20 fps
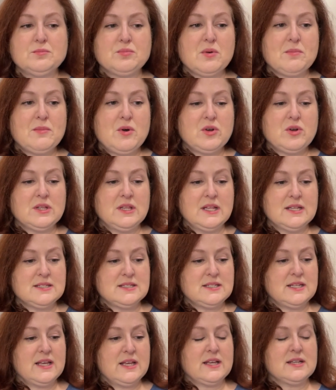promoted
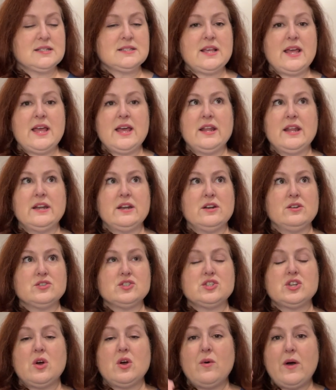listings and it'll
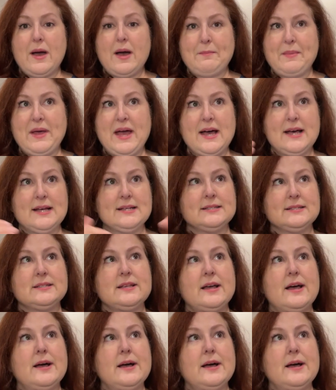show up as,